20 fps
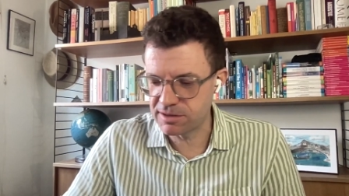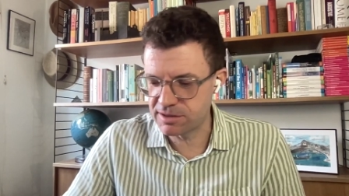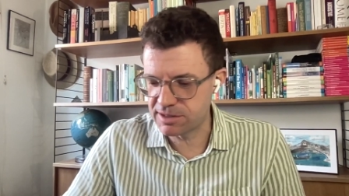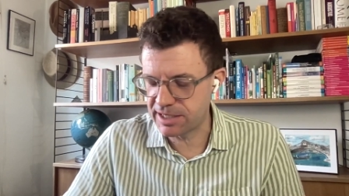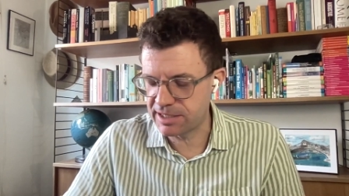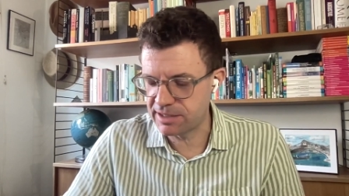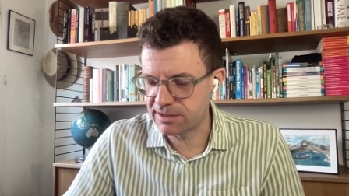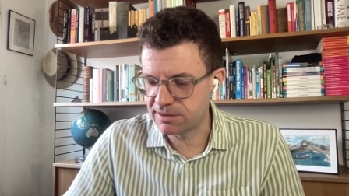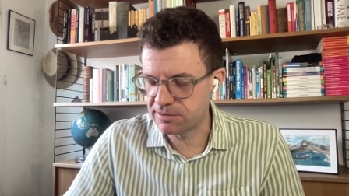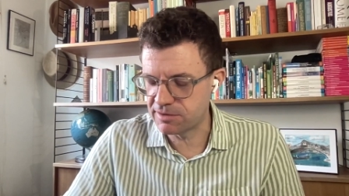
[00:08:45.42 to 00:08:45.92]

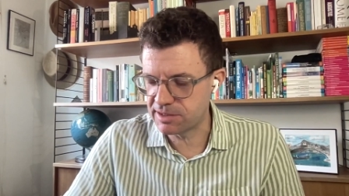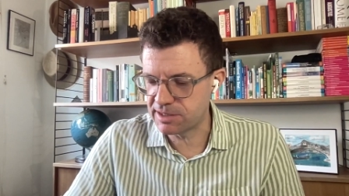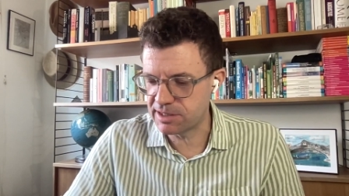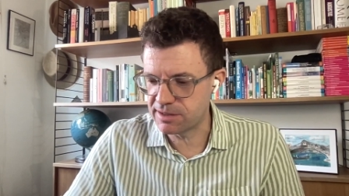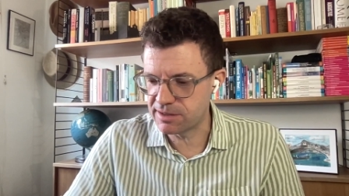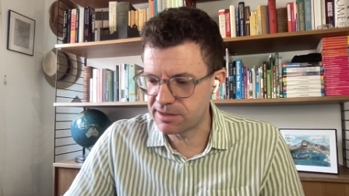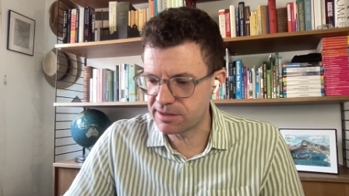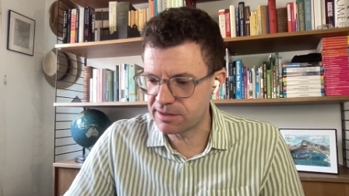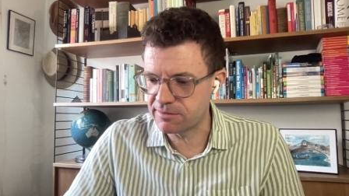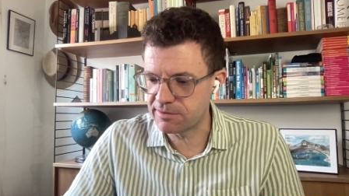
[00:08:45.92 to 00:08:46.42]
then do it in
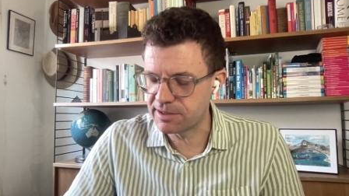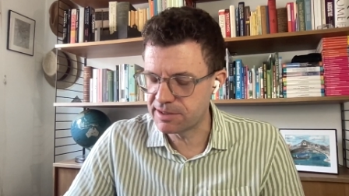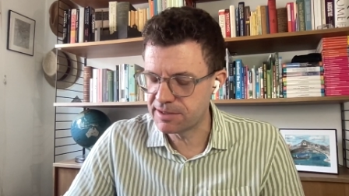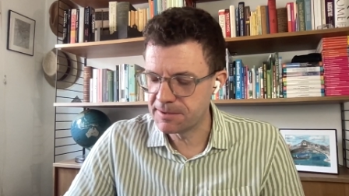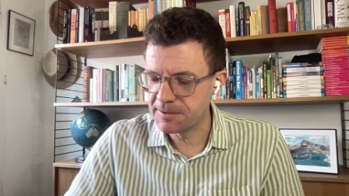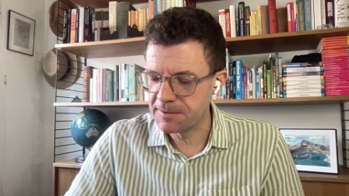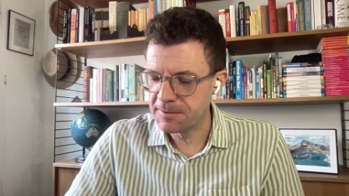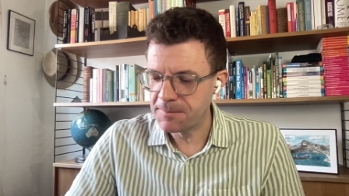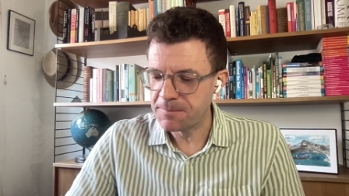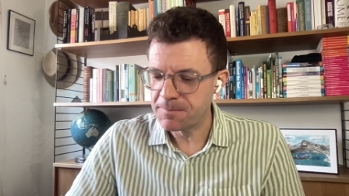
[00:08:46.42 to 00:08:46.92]
theory.
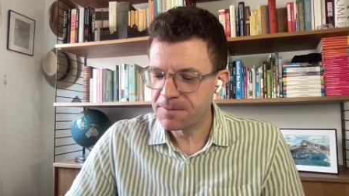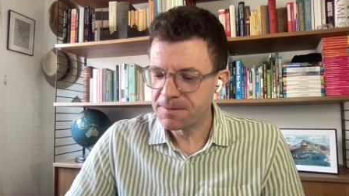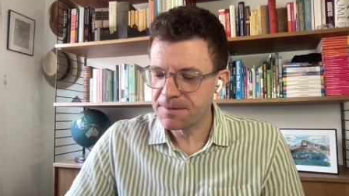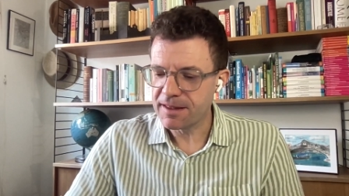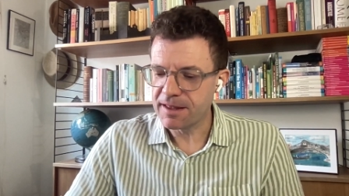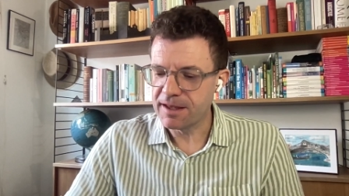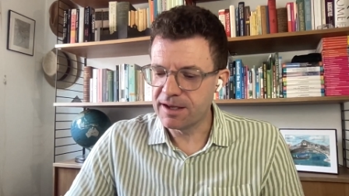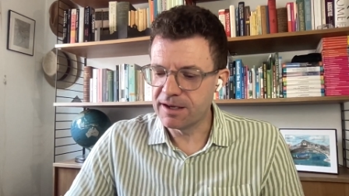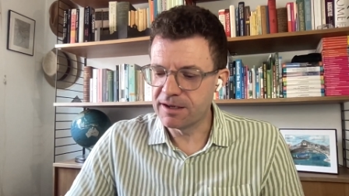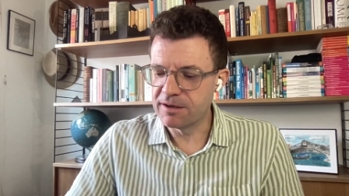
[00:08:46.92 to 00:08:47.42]

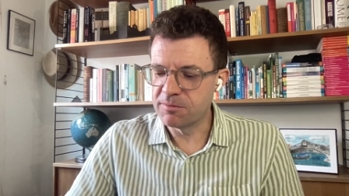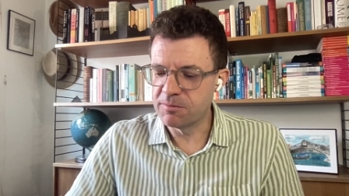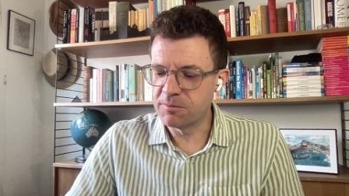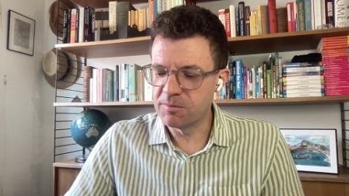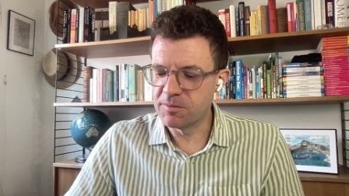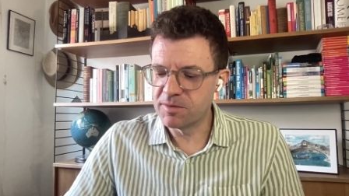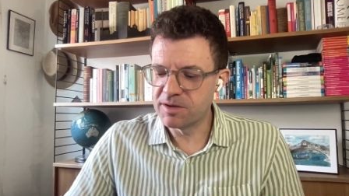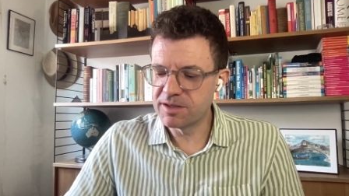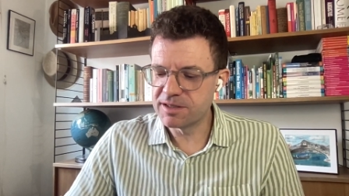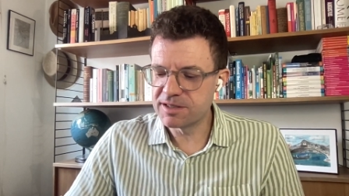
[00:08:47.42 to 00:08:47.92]

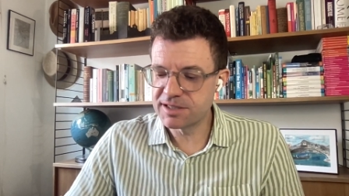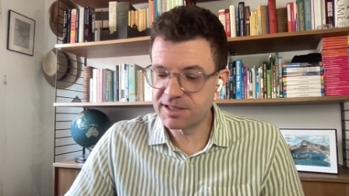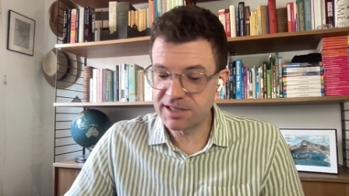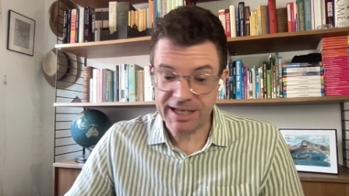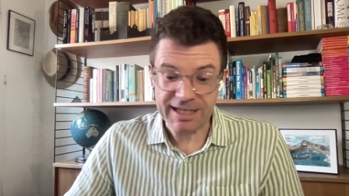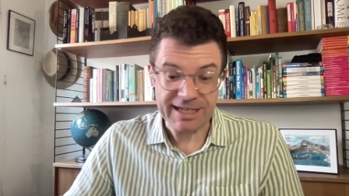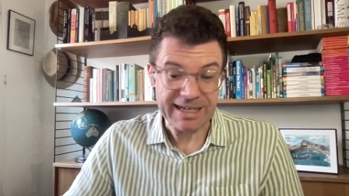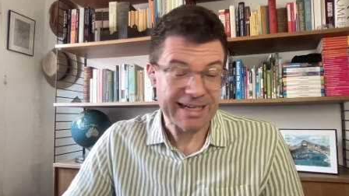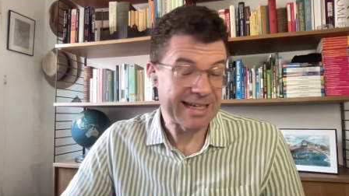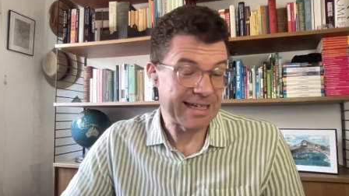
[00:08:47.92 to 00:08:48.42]

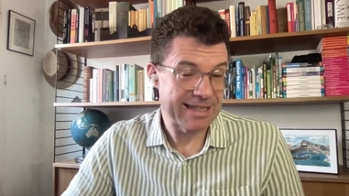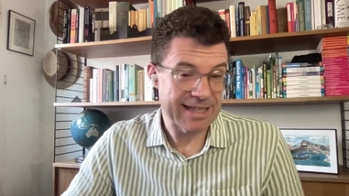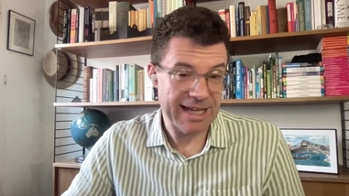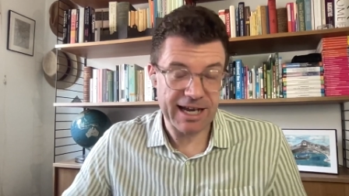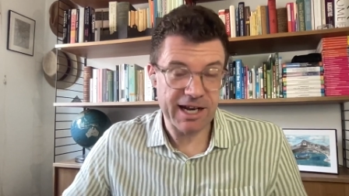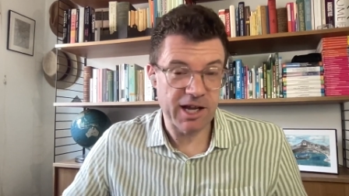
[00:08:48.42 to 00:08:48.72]
Suddenly that